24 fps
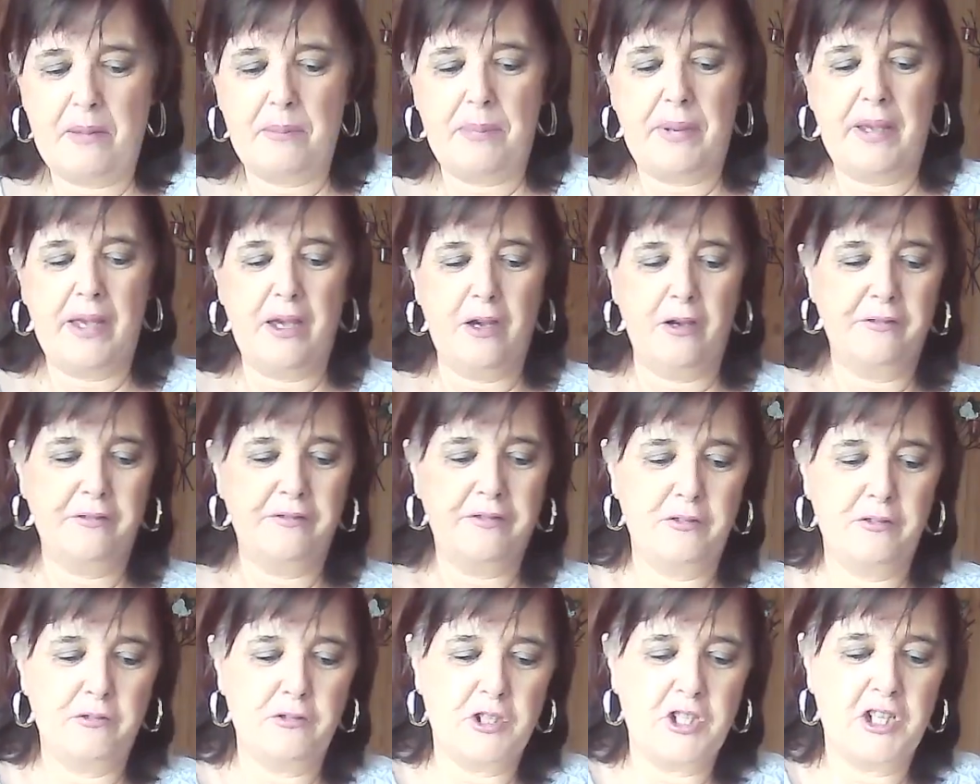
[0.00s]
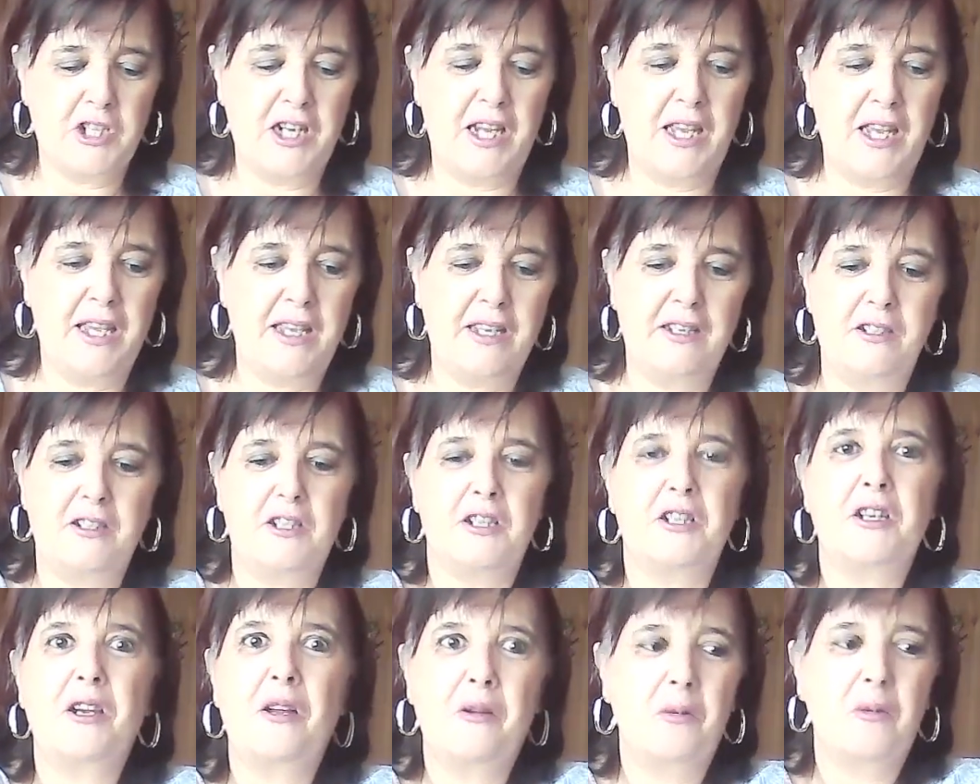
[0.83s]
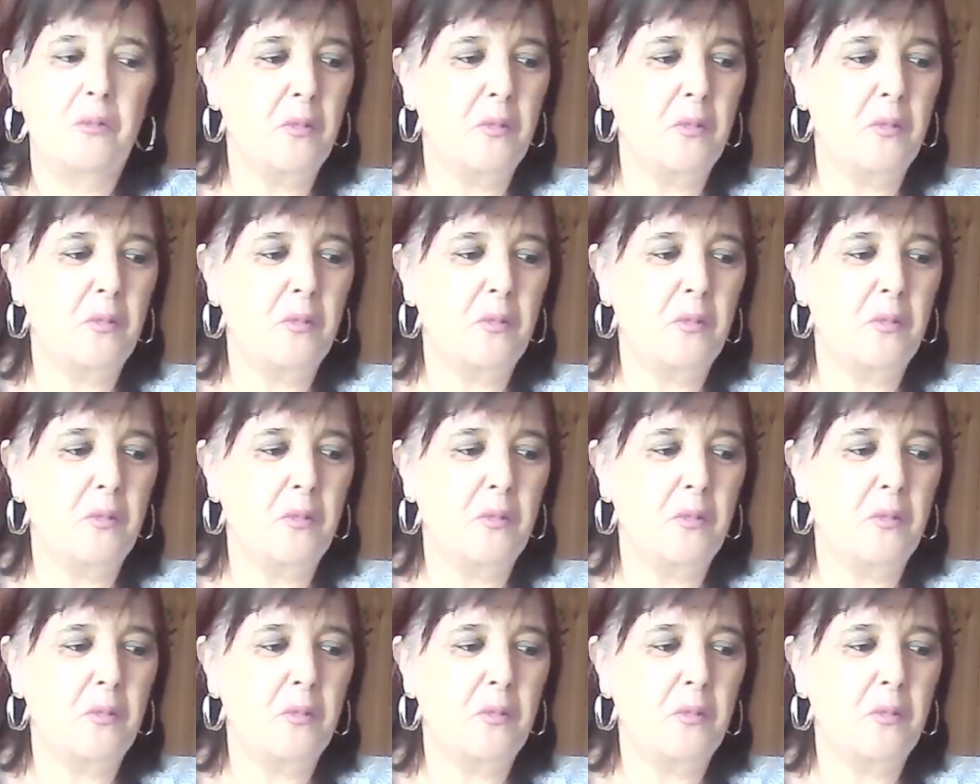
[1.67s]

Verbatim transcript: powerful change